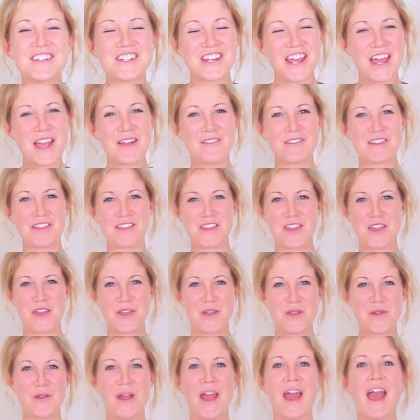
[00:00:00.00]
share with
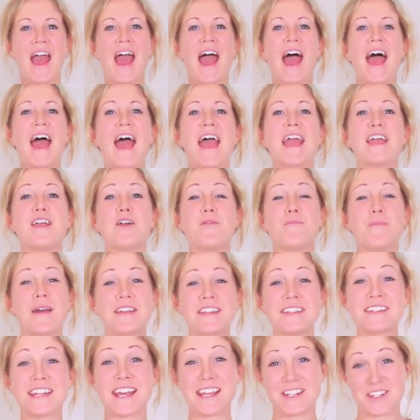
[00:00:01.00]
you a
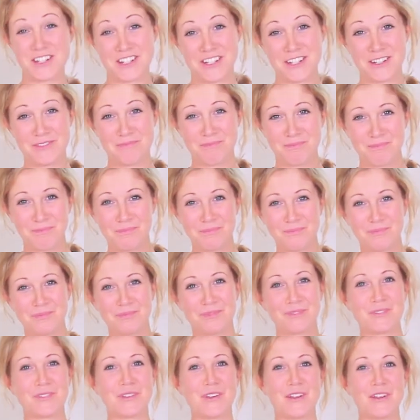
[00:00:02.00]
meditation.
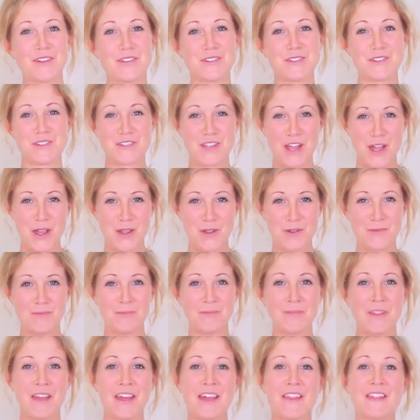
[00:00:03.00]
So
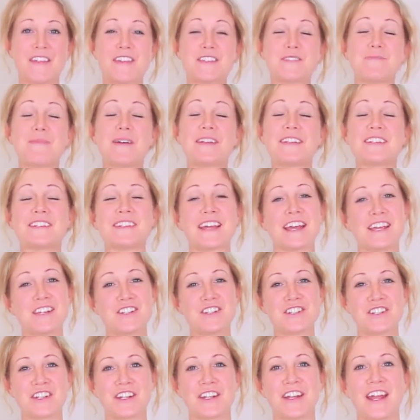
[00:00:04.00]
this
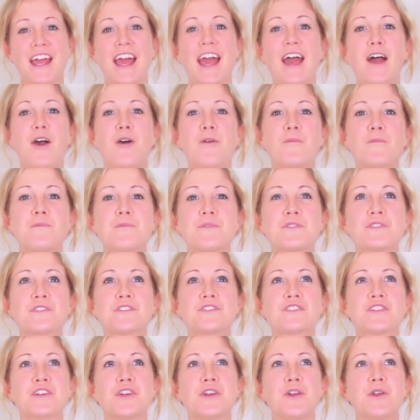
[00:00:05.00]
meditation
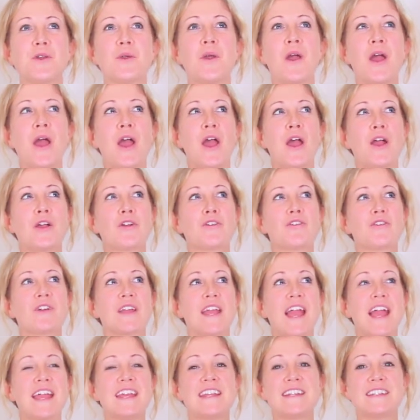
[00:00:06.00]
helps to
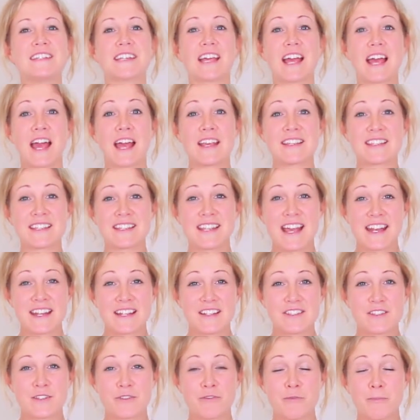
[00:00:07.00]
create a
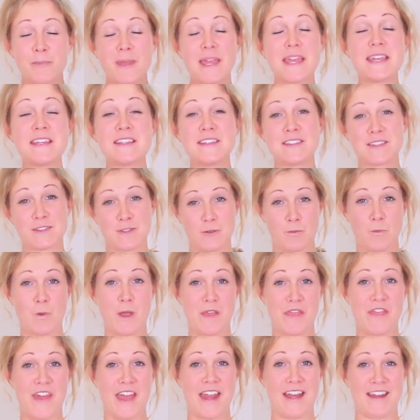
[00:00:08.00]
sense of peace
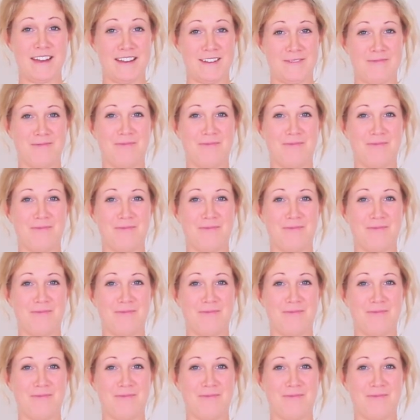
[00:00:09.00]
within.